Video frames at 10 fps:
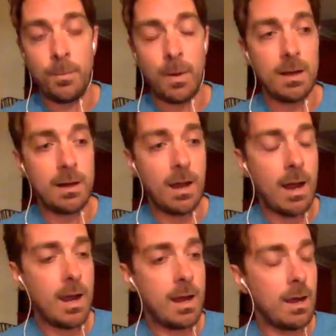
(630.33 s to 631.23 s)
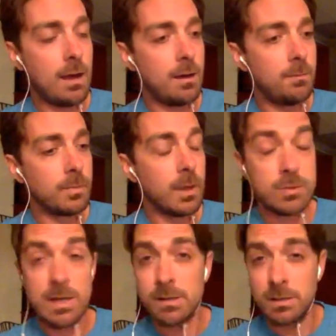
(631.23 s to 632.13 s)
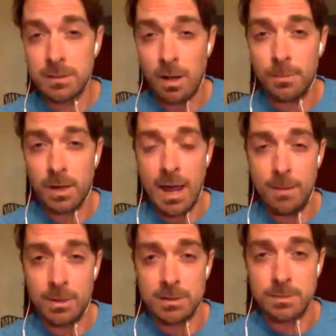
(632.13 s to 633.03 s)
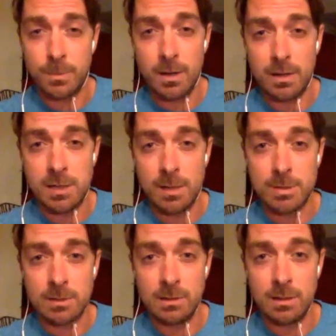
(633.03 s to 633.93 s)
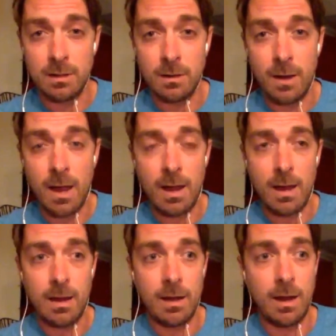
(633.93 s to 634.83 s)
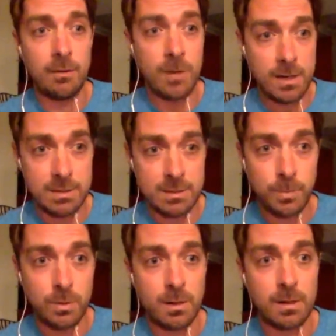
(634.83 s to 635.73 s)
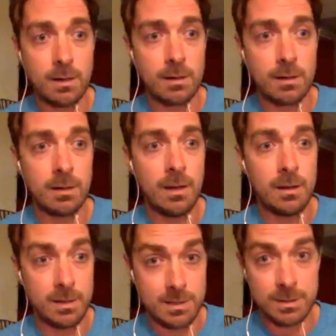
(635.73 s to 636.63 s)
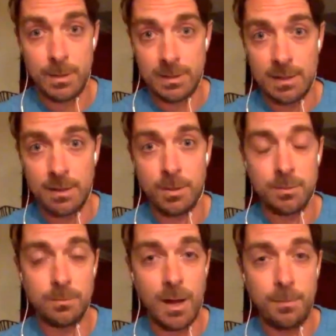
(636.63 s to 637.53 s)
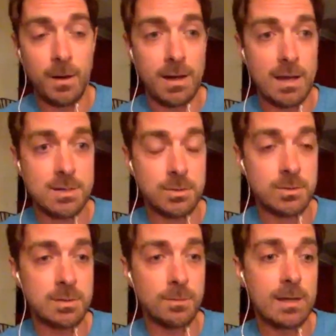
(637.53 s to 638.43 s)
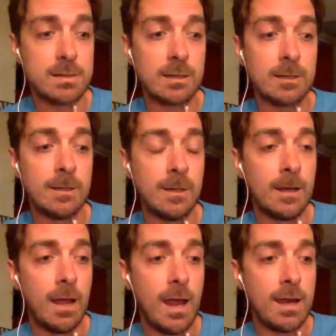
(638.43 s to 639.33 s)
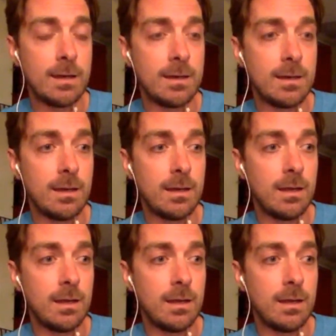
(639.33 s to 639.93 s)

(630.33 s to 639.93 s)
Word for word: but it was actually Atomic Habits by James Clear. I read his book, got to speak to him on my podcast, which was amazing. And